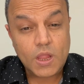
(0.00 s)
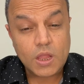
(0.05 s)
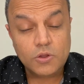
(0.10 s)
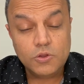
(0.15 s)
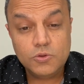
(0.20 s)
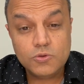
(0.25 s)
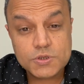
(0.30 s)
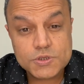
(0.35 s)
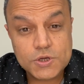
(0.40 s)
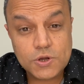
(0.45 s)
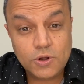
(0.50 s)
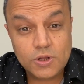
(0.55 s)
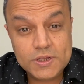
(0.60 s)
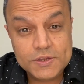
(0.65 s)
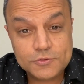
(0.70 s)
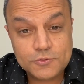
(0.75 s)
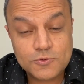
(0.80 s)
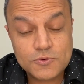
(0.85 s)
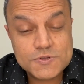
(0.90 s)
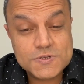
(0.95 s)
You'll see all
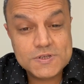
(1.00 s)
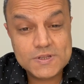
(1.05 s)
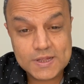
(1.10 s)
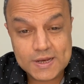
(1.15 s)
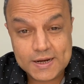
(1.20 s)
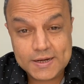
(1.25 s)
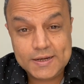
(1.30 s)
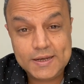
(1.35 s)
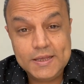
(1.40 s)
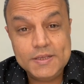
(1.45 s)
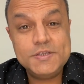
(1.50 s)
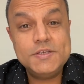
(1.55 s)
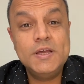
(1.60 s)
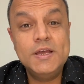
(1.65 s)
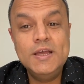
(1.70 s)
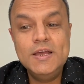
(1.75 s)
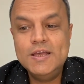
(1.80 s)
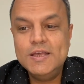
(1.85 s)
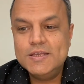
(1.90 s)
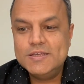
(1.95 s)
these courses that I teach.
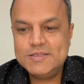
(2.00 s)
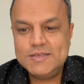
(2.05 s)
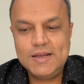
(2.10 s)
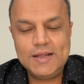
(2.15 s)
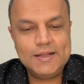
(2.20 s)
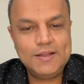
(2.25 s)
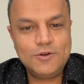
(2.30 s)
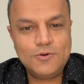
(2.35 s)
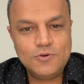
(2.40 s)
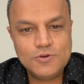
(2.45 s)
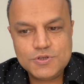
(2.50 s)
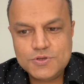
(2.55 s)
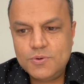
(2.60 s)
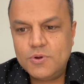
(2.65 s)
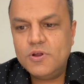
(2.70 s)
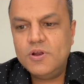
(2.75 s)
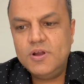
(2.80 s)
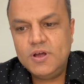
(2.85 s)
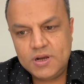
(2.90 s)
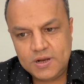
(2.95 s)
Select the course you
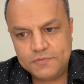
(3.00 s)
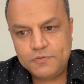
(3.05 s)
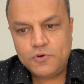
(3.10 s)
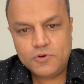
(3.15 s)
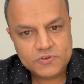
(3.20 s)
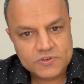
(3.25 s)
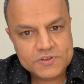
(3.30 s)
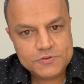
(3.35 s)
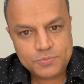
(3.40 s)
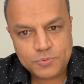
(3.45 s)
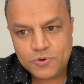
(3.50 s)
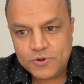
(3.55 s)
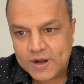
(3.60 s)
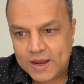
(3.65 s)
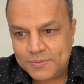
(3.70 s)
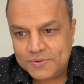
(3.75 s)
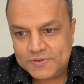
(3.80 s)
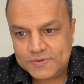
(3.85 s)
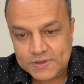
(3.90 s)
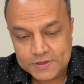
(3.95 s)
want to learn. Of course, this
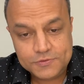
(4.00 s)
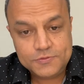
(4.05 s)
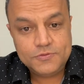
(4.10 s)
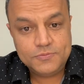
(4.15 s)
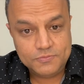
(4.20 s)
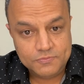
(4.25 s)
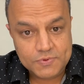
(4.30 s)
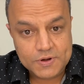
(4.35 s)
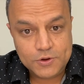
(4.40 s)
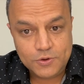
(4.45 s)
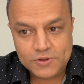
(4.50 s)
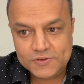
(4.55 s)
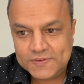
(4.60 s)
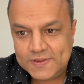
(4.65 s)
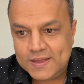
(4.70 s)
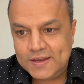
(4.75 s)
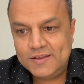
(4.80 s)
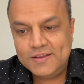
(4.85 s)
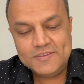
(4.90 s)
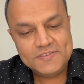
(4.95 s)
video is
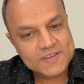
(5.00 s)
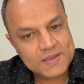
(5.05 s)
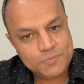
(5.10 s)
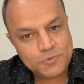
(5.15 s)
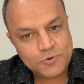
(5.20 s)
there in the C